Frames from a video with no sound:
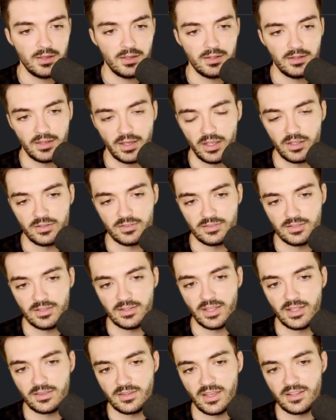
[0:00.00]
Yeah, you see
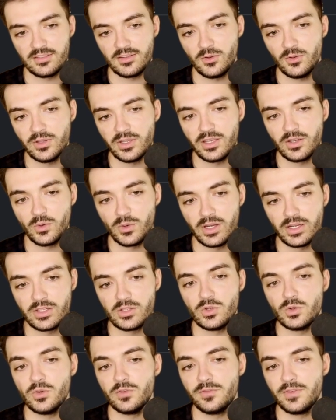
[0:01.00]
that that's only going
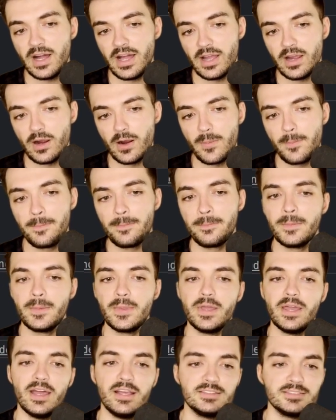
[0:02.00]
to fire
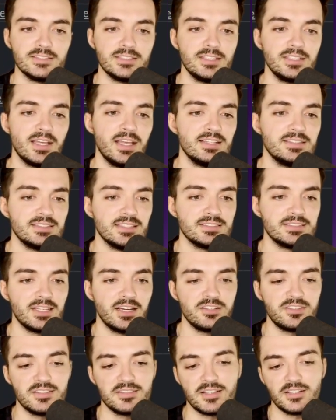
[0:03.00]
as long as this
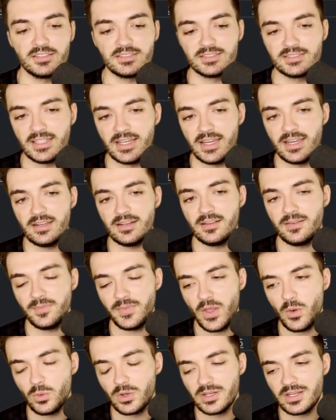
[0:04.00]
touches our side
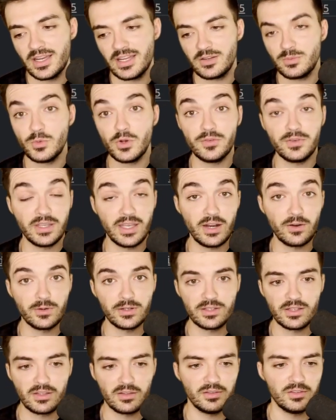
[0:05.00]
and we're not moving at a
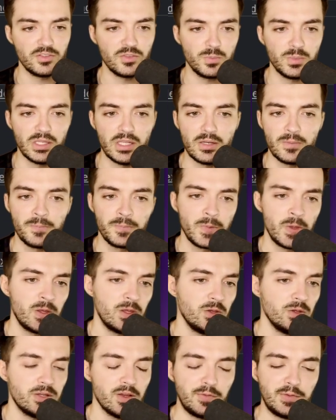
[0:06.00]
ridiculous speed.
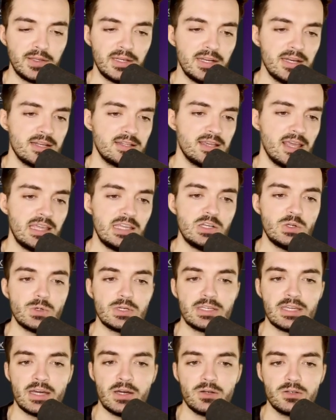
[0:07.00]
You definitely need to take into
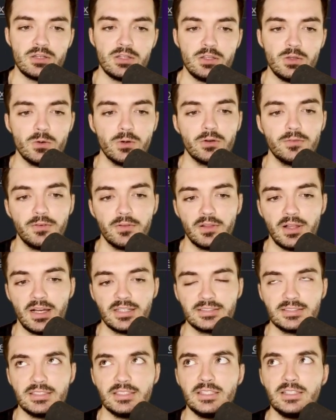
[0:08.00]
account your
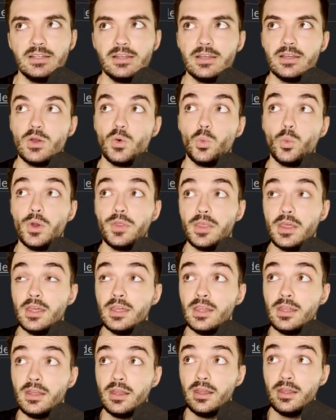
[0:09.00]
velocity
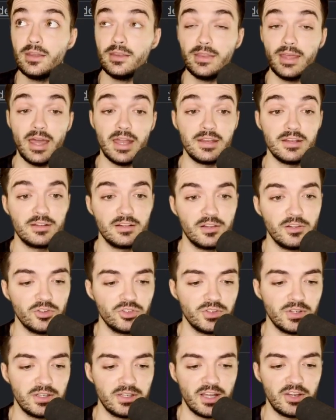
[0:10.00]
within that collision
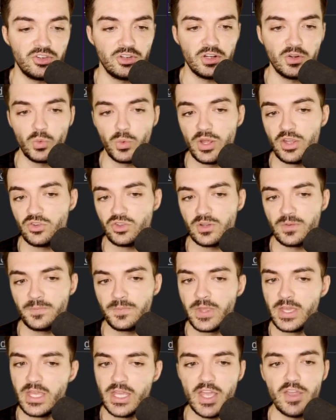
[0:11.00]
detection equation
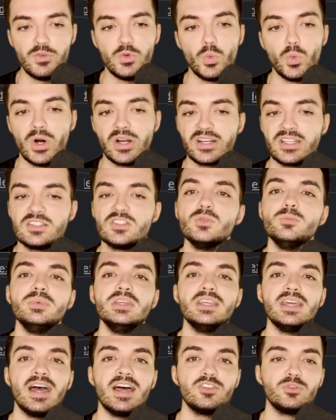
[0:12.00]
if you want it to
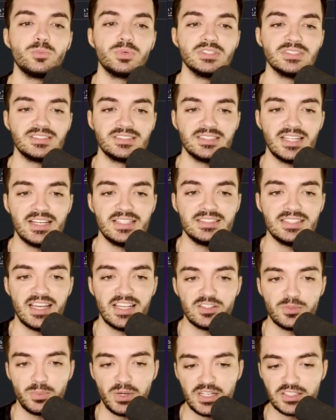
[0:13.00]
be as precise
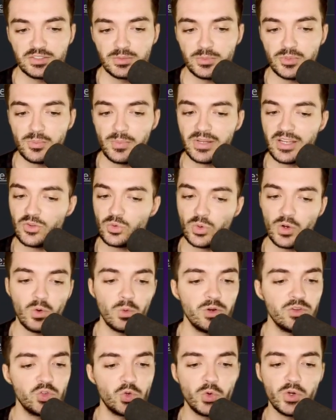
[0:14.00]
as possible because we're
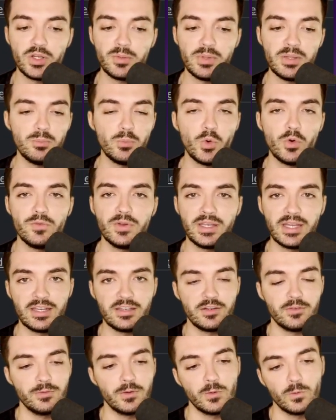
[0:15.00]
always going to be moving at
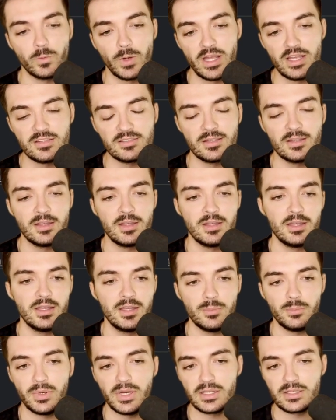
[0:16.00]
different rates.
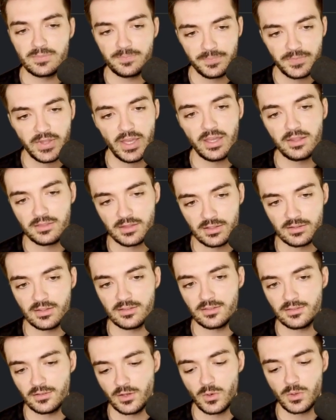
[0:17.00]
But I think this
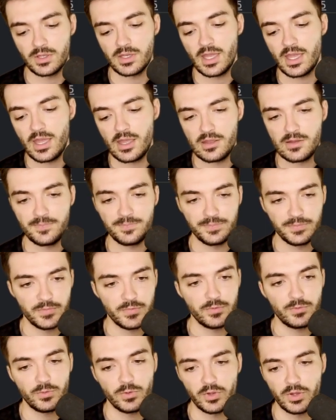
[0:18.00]
is okay
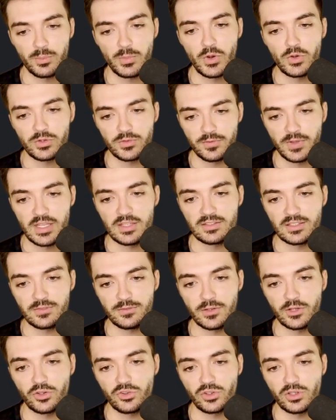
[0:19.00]
for the most basic
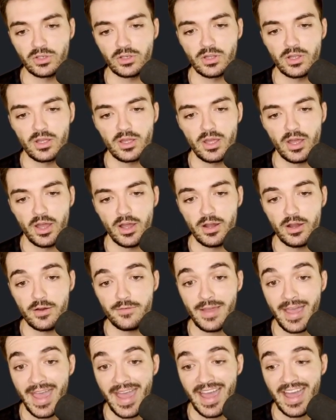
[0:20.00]
version of
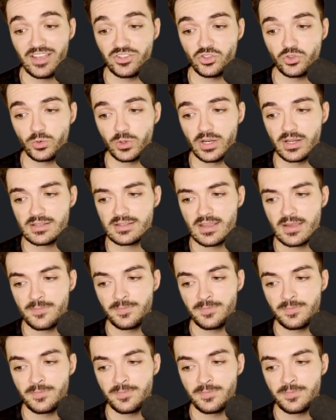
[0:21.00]
asteroids.